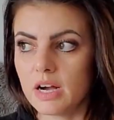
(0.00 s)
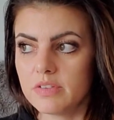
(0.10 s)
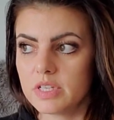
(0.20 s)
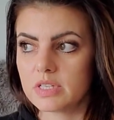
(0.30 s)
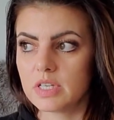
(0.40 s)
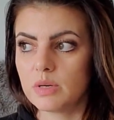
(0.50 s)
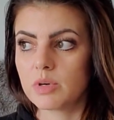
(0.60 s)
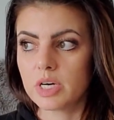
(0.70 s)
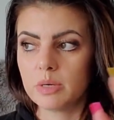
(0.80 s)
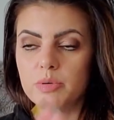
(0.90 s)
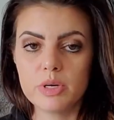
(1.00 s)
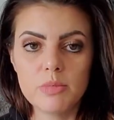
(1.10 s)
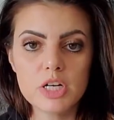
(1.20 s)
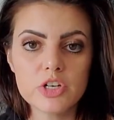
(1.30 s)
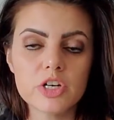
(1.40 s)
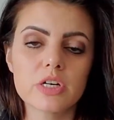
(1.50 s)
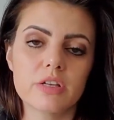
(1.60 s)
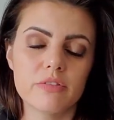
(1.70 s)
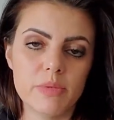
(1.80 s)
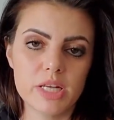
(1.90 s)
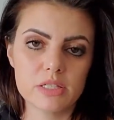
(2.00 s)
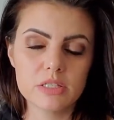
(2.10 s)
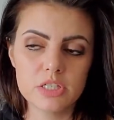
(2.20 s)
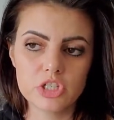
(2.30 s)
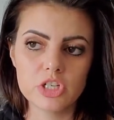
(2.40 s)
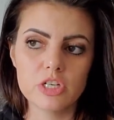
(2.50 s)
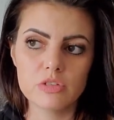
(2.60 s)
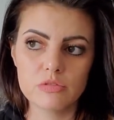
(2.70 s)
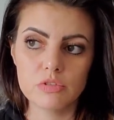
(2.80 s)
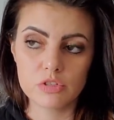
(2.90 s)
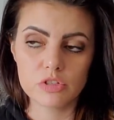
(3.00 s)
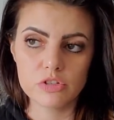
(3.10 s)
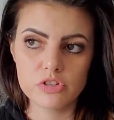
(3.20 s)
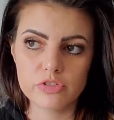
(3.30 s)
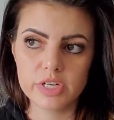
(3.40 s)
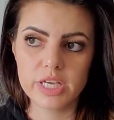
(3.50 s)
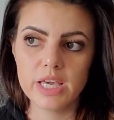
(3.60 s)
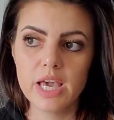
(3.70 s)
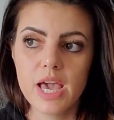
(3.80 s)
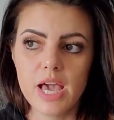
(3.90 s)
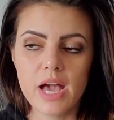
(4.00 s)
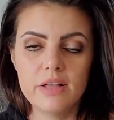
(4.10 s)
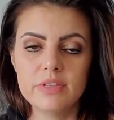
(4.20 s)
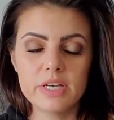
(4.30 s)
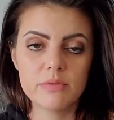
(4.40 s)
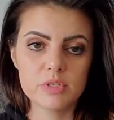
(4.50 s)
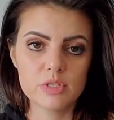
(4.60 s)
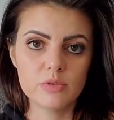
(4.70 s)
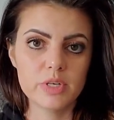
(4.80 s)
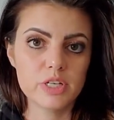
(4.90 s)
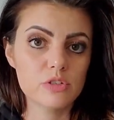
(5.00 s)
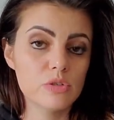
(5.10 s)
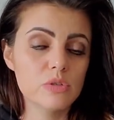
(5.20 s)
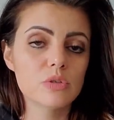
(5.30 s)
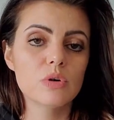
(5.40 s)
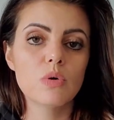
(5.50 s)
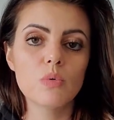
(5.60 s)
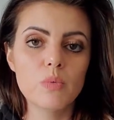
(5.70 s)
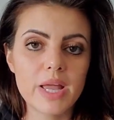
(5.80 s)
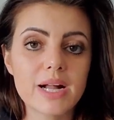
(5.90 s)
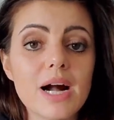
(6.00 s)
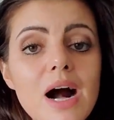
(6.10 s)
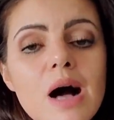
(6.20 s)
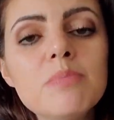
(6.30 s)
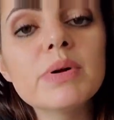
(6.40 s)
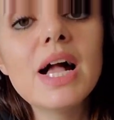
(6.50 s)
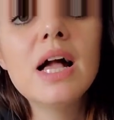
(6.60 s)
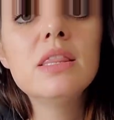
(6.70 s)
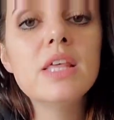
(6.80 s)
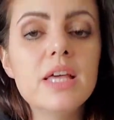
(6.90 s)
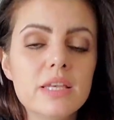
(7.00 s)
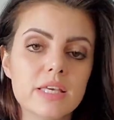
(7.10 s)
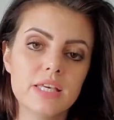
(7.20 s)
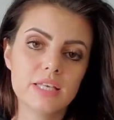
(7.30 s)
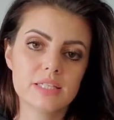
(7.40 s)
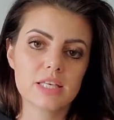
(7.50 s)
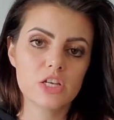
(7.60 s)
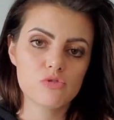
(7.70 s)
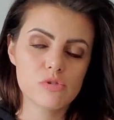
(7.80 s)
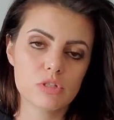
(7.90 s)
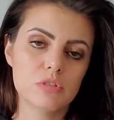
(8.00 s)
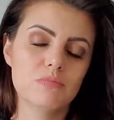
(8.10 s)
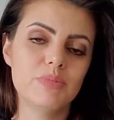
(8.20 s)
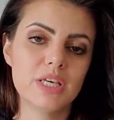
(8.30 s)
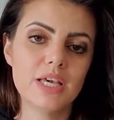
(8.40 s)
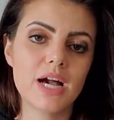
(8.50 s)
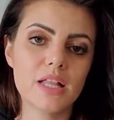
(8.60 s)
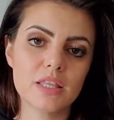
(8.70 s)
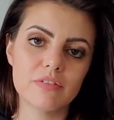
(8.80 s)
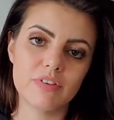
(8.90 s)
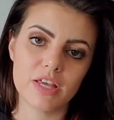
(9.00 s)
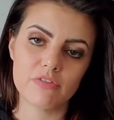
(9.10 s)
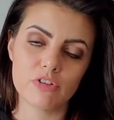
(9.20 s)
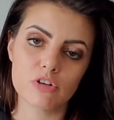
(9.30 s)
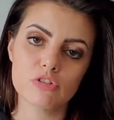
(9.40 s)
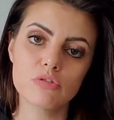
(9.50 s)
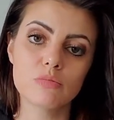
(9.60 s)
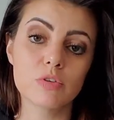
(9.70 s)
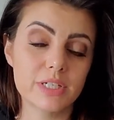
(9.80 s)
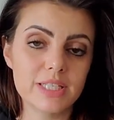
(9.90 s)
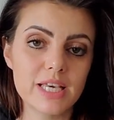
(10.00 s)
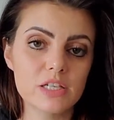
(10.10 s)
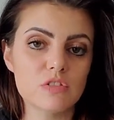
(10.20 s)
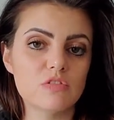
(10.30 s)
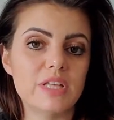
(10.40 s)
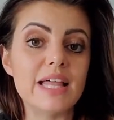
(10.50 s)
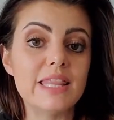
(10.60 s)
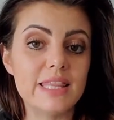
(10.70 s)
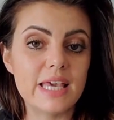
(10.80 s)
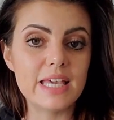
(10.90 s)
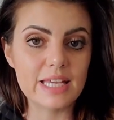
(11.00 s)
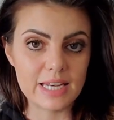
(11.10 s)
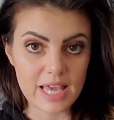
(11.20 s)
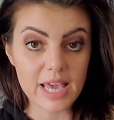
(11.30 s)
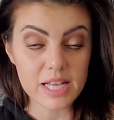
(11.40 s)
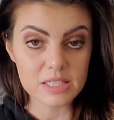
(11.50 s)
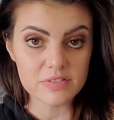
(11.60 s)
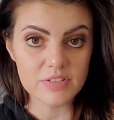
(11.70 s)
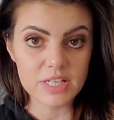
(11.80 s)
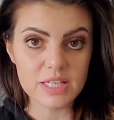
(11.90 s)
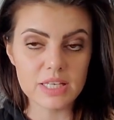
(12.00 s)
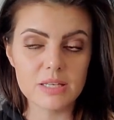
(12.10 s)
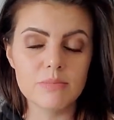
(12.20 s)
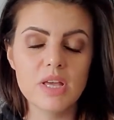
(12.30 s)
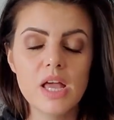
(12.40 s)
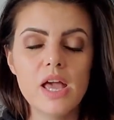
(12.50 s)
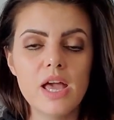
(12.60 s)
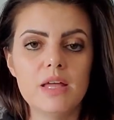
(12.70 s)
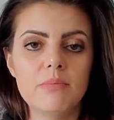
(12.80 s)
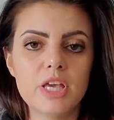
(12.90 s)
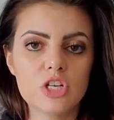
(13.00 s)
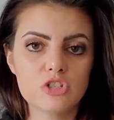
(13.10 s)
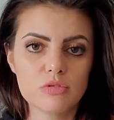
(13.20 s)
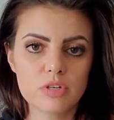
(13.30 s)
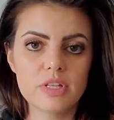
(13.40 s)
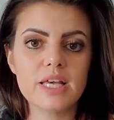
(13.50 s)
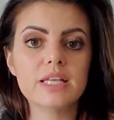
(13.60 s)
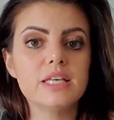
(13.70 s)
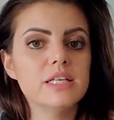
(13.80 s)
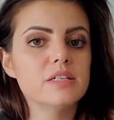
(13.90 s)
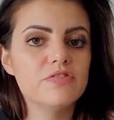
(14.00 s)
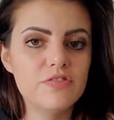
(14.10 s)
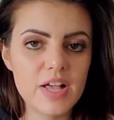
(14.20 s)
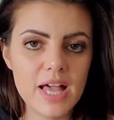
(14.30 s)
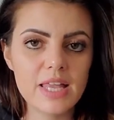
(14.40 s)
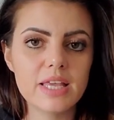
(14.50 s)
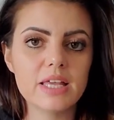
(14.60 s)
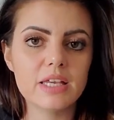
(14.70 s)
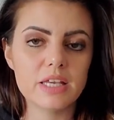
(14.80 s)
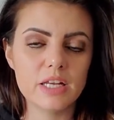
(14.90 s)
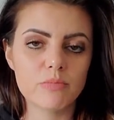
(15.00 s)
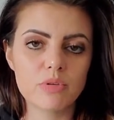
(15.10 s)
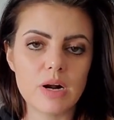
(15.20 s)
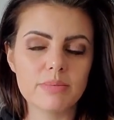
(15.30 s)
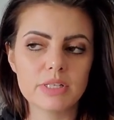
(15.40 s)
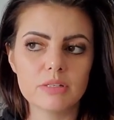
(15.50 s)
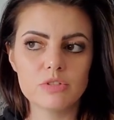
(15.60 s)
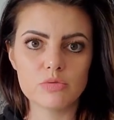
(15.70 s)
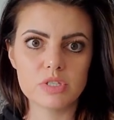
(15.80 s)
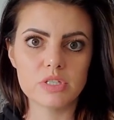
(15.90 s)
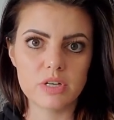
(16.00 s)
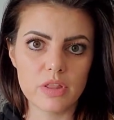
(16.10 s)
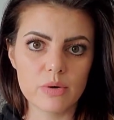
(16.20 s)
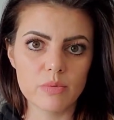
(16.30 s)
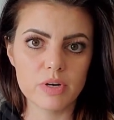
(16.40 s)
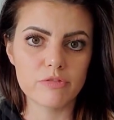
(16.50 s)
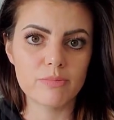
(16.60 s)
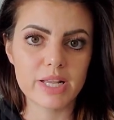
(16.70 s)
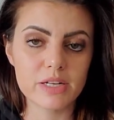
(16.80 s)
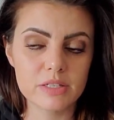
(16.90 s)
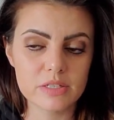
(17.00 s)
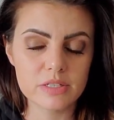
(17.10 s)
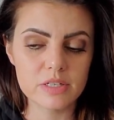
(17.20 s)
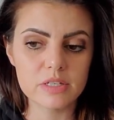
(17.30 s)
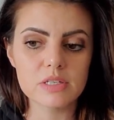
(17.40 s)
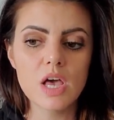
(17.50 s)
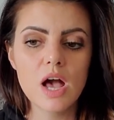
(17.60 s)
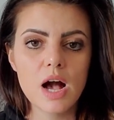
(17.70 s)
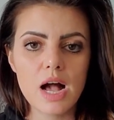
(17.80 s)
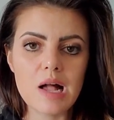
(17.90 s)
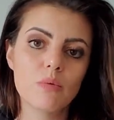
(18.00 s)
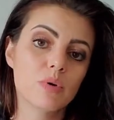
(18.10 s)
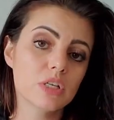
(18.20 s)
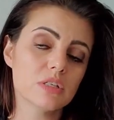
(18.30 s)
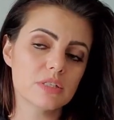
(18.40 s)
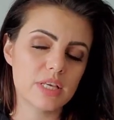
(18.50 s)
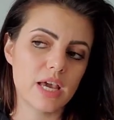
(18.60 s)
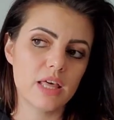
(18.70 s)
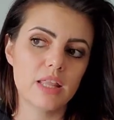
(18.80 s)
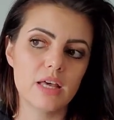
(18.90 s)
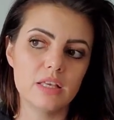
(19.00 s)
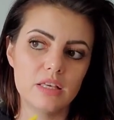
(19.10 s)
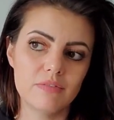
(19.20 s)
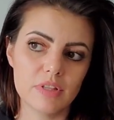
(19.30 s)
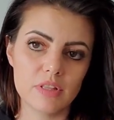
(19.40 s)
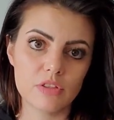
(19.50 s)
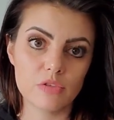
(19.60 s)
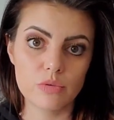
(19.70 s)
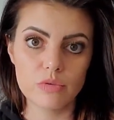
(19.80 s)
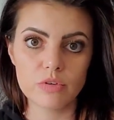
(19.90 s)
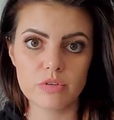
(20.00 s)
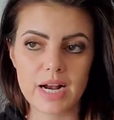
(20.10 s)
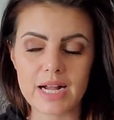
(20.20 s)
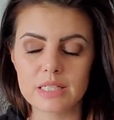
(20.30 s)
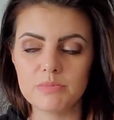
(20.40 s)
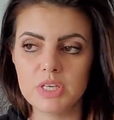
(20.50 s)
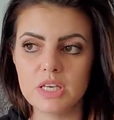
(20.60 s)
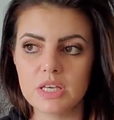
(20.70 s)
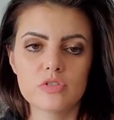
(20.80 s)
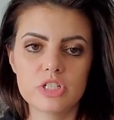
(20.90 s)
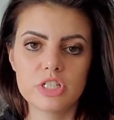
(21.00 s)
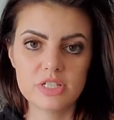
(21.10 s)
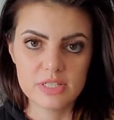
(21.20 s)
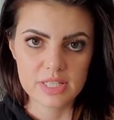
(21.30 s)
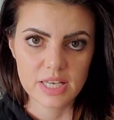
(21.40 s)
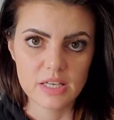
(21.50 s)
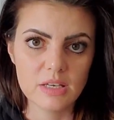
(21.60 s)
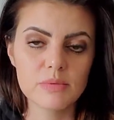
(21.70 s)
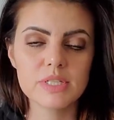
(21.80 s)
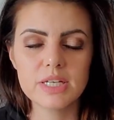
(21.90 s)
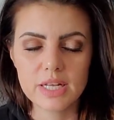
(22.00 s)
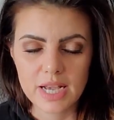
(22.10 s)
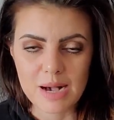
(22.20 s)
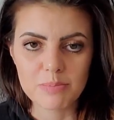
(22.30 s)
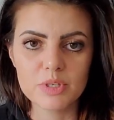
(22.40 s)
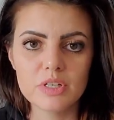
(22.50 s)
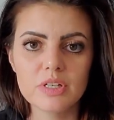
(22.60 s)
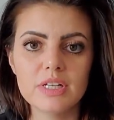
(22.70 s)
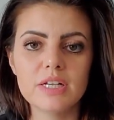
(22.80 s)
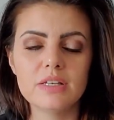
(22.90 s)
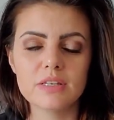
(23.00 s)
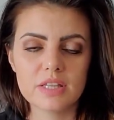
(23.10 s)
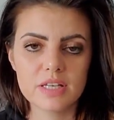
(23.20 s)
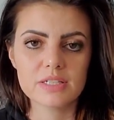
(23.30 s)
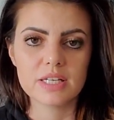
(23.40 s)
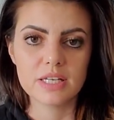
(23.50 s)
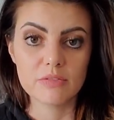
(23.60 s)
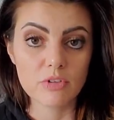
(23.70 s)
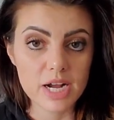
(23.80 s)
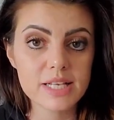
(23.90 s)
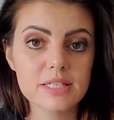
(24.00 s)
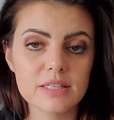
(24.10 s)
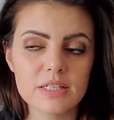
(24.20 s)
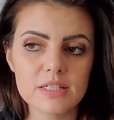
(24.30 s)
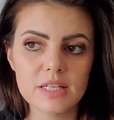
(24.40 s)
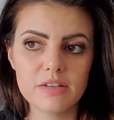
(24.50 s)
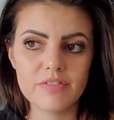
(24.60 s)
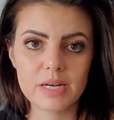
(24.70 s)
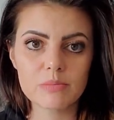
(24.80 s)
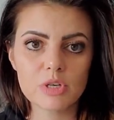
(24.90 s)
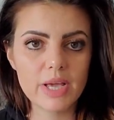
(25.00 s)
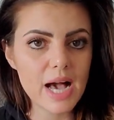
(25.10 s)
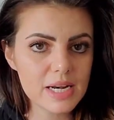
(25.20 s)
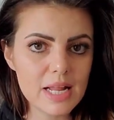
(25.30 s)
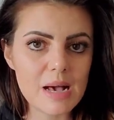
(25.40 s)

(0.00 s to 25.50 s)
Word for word: obviously were gonna put him under, give him anesthesia, do the surgery, and then he was going to wake up and then he's scheduled to be at the vet for two more days so that they can hand feed him and make sure that he's fed and eating properly, which was another one of my concerns. I will say that even through the cracked beak, George did say he was eating apple and things that he, and rice and things that he fed him. So he had an